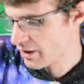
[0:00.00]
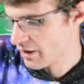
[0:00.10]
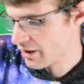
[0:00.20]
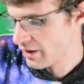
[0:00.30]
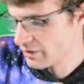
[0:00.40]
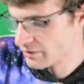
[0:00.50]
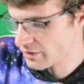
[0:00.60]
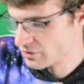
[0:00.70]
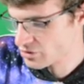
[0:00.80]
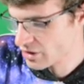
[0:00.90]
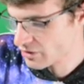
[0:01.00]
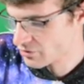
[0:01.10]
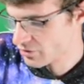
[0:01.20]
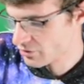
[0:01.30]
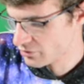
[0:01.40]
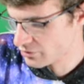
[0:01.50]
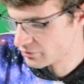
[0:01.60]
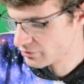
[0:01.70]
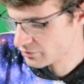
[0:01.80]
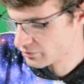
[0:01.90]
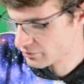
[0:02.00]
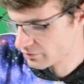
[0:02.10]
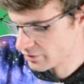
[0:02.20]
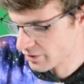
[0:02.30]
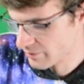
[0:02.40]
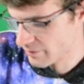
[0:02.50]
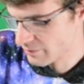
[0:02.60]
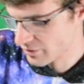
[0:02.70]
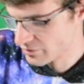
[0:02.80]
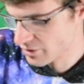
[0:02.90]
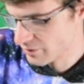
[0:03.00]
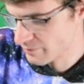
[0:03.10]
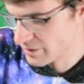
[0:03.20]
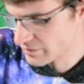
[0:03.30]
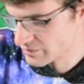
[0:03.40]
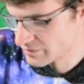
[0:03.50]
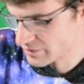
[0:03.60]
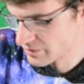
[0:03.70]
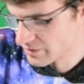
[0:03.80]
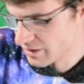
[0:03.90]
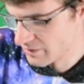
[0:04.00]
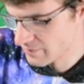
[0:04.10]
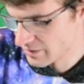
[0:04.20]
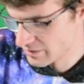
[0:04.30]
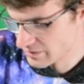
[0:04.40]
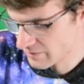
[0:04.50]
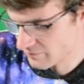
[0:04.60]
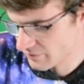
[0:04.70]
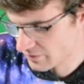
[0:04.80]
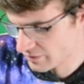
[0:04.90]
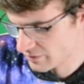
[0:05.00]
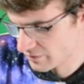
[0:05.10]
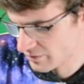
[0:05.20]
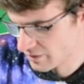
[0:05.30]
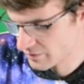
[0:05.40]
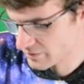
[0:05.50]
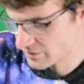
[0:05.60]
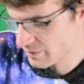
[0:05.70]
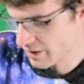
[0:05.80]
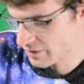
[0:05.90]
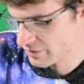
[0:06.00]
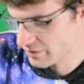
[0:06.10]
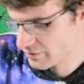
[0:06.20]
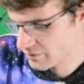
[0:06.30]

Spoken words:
And in general, I'm going to draw mittens here today because I'm feeling uninspired.